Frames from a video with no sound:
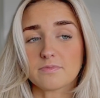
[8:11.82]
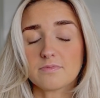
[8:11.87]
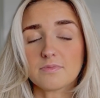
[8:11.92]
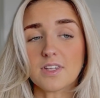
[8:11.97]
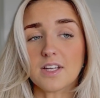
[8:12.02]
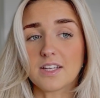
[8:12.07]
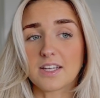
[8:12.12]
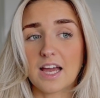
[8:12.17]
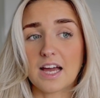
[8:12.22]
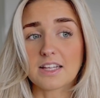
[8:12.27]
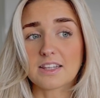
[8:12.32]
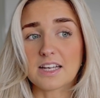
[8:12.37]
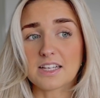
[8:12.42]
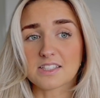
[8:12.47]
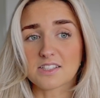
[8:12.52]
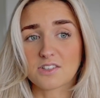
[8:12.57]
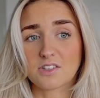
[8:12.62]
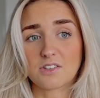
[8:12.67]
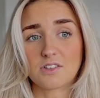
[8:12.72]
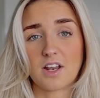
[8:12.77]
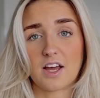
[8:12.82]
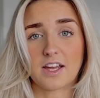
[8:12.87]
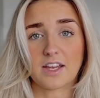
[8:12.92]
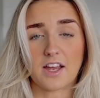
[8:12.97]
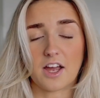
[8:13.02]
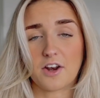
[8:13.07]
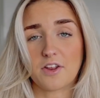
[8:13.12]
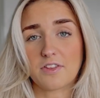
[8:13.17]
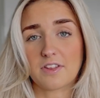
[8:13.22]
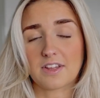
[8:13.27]
yeah, that's not like,
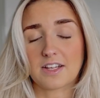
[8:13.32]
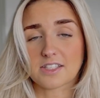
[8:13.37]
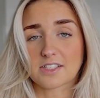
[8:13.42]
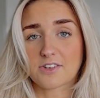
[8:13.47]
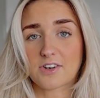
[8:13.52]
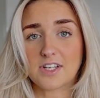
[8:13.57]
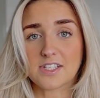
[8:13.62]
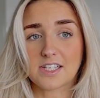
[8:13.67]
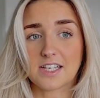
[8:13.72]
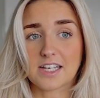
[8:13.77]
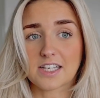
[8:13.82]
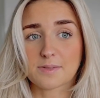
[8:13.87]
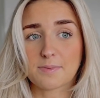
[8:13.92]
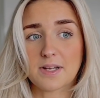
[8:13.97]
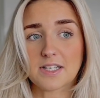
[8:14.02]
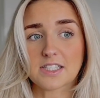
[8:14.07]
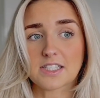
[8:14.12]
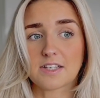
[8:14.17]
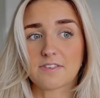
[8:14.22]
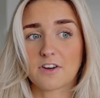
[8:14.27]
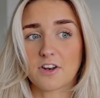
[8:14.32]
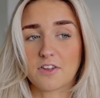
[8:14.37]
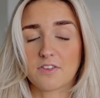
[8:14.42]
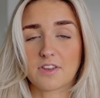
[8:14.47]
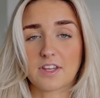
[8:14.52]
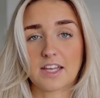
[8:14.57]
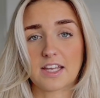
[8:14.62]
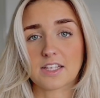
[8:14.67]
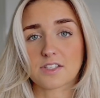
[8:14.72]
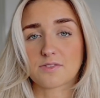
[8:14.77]
I don't think that's crazily expensive. I don't
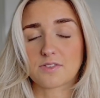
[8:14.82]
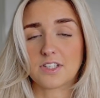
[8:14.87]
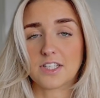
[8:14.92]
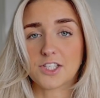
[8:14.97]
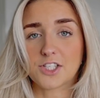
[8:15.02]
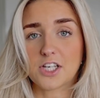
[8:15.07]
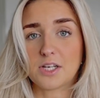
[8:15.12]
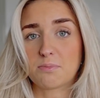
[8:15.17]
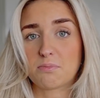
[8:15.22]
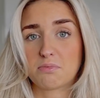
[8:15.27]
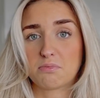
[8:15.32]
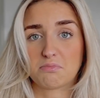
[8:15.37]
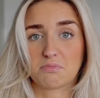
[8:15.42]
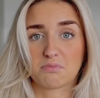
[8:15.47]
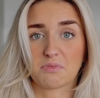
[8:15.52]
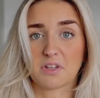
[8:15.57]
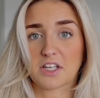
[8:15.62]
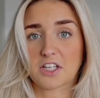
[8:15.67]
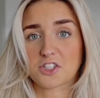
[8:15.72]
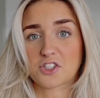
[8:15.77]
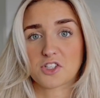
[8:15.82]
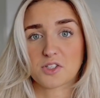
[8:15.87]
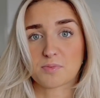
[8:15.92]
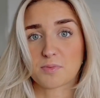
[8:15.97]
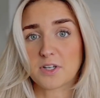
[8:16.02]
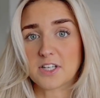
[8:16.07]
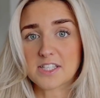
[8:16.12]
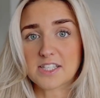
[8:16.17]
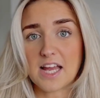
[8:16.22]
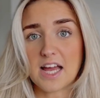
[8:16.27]
think it's really cheap. I think it's just
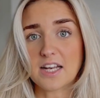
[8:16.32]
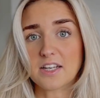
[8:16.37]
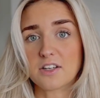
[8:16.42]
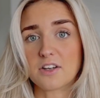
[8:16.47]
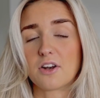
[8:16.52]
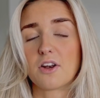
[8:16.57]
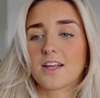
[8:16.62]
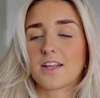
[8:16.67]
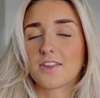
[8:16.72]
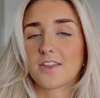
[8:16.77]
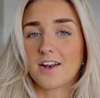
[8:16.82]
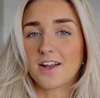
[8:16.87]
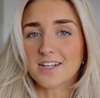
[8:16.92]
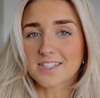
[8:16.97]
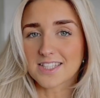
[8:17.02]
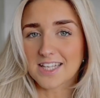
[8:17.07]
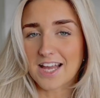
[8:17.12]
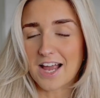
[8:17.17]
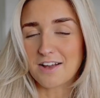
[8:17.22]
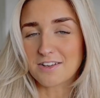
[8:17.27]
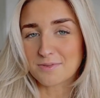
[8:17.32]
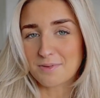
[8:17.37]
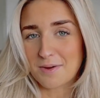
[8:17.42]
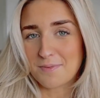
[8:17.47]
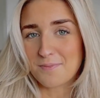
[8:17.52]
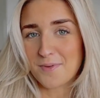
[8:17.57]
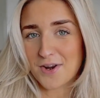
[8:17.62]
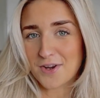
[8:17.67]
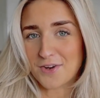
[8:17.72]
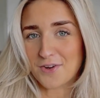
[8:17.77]
pretty standard. The last thing I spent
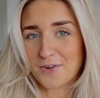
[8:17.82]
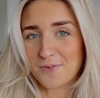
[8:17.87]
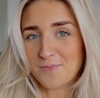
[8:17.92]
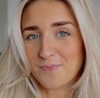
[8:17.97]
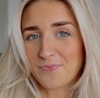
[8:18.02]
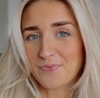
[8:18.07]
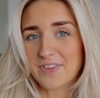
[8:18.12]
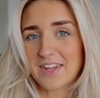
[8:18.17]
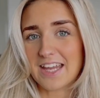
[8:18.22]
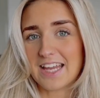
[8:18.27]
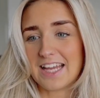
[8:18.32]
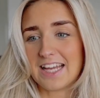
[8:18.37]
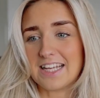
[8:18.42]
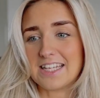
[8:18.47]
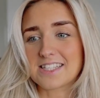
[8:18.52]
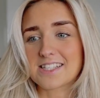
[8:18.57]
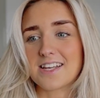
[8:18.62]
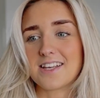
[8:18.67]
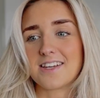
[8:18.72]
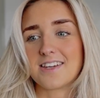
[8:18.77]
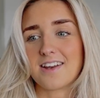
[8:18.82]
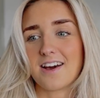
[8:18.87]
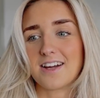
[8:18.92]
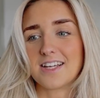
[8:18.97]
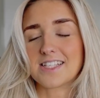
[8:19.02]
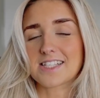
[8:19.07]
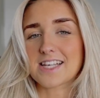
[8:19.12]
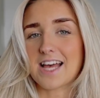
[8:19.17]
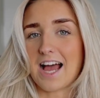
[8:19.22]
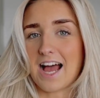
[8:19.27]
money on is
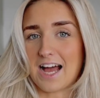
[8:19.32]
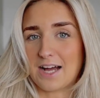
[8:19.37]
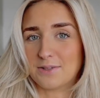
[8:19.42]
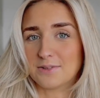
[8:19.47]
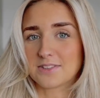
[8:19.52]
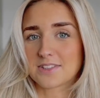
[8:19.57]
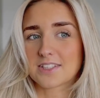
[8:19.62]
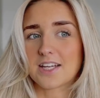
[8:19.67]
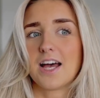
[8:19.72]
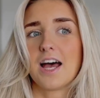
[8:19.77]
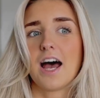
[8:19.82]
nights out.